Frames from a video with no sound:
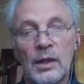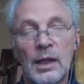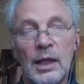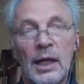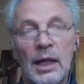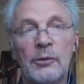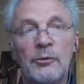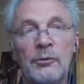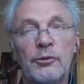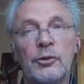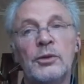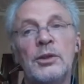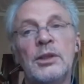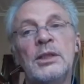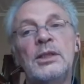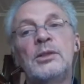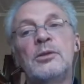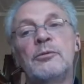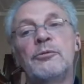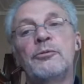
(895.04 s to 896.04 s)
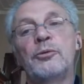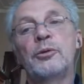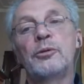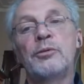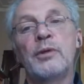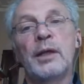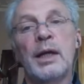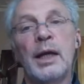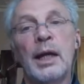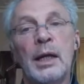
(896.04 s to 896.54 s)
And for this, the fruit
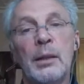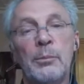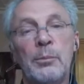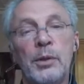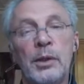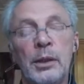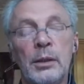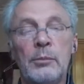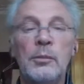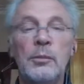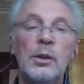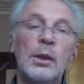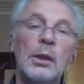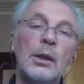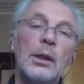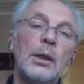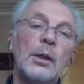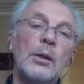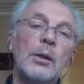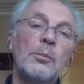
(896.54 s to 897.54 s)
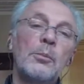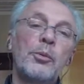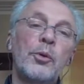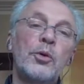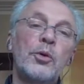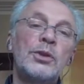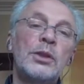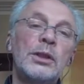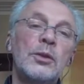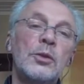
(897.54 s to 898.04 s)
fly IPM
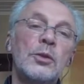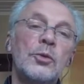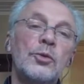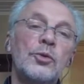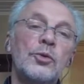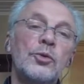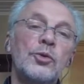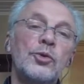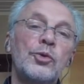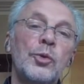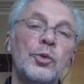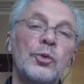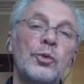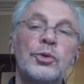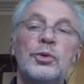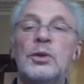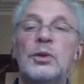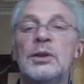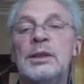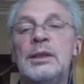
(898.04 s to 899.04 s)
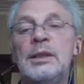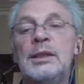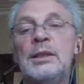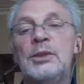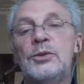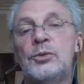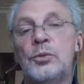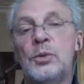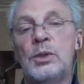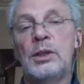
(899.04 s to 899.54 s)
project chose
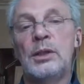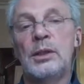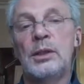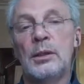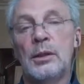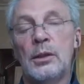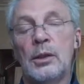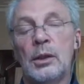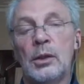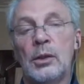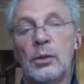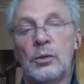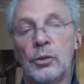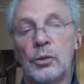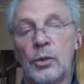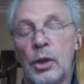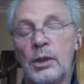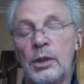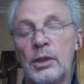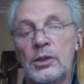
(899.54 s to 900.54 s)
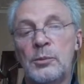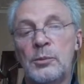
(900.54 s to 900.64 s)
these 3 target